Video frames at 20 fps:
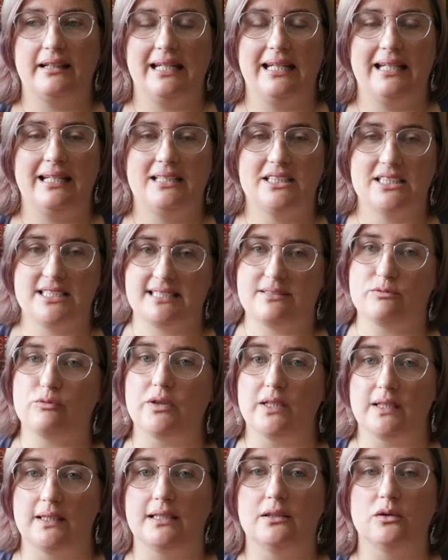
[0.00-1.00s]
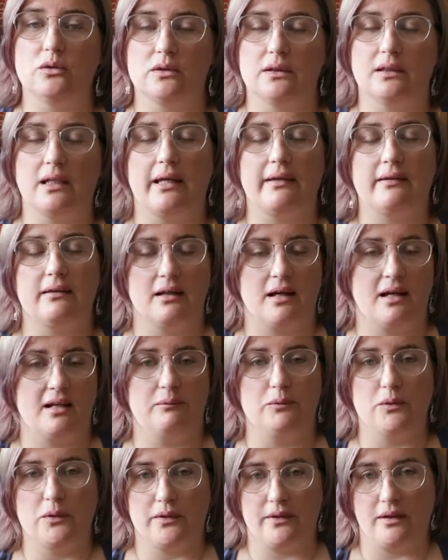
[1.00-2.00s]
it just really looked like the kind
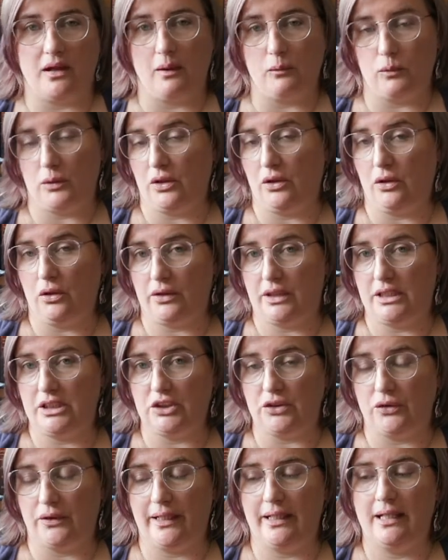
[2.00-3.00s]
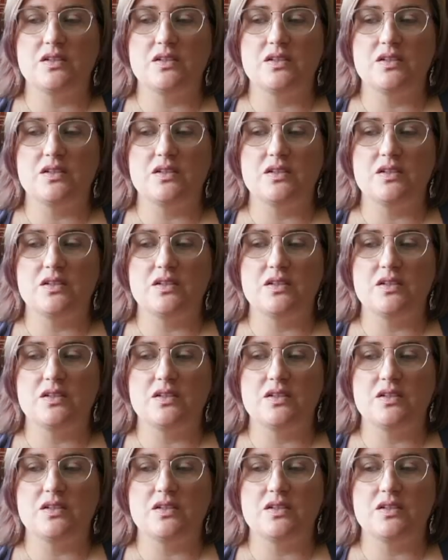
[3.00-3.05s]
of book that I would not enjoy.